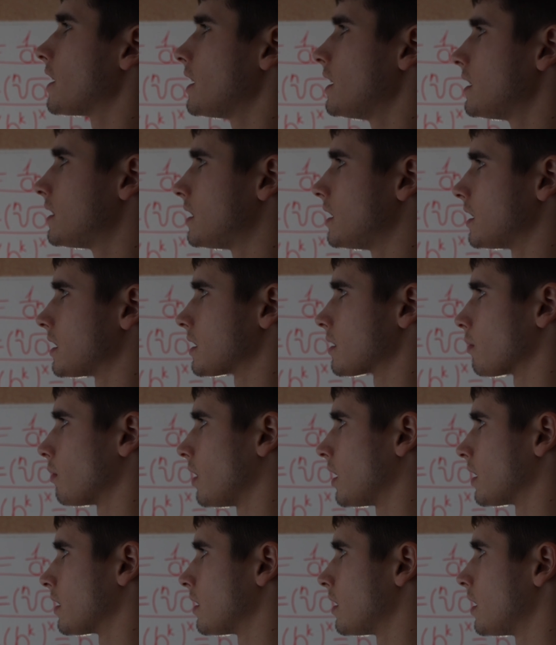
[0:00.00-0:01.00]
easiest
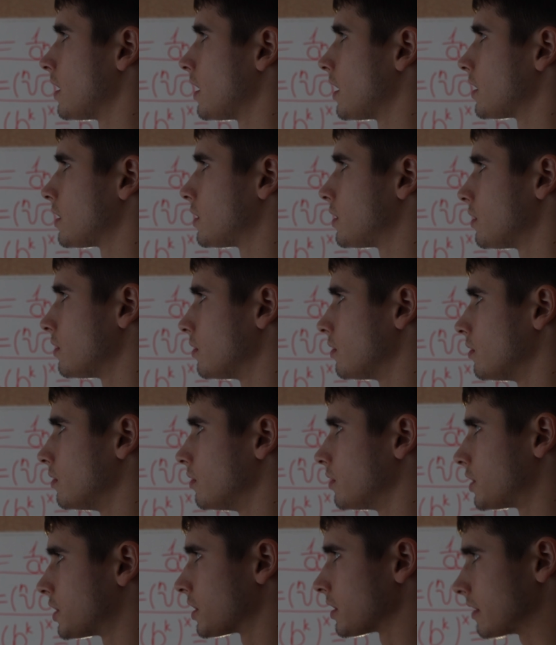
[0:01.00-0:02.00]
one
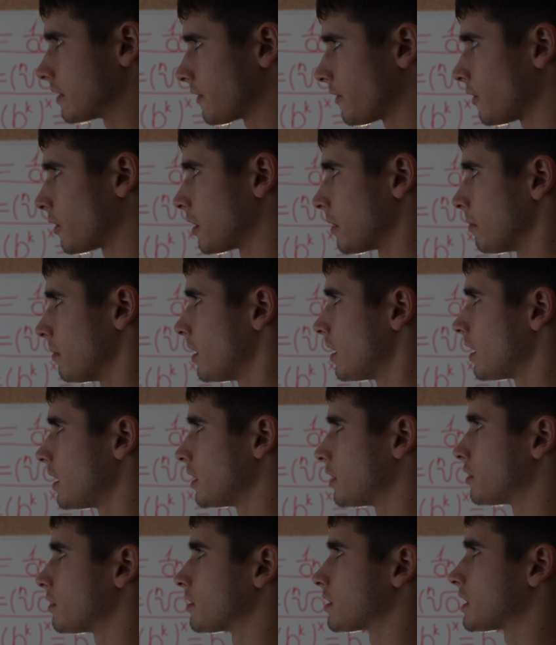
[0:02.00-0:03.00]
to transform
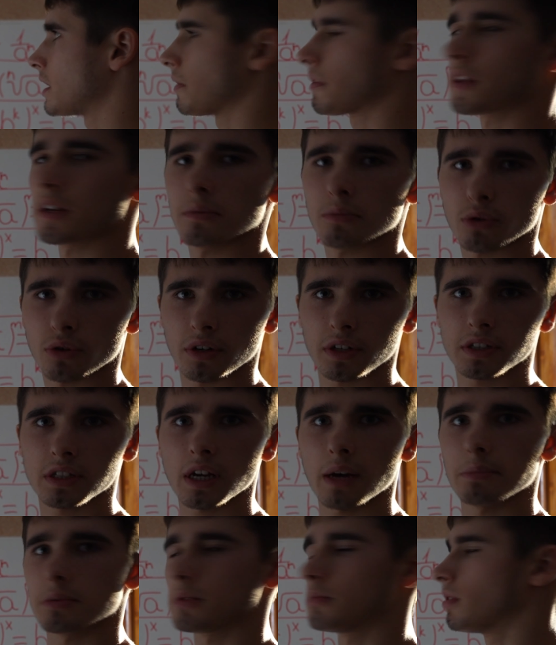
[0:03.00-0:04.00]
into something more
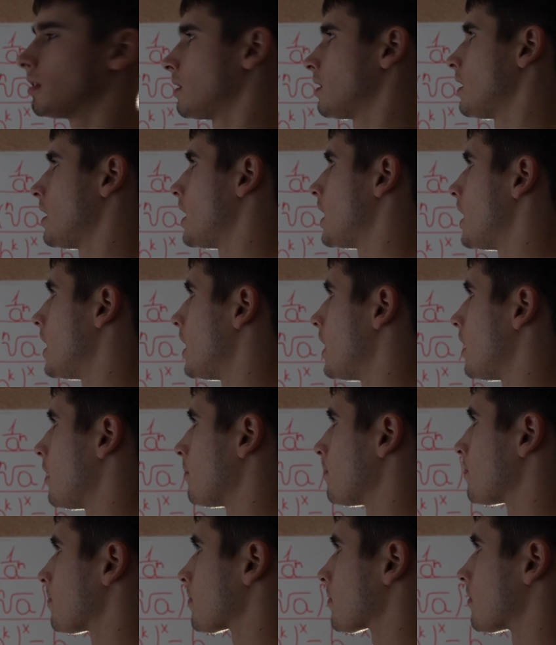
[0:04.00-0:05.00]
acceptable.
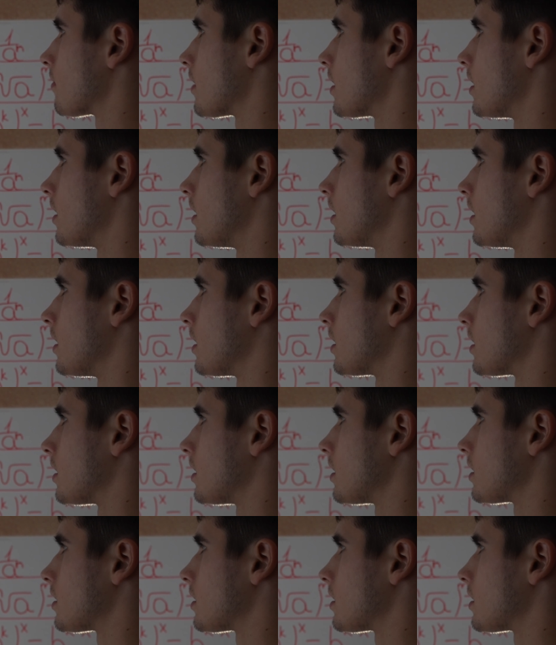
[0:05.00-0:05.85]
I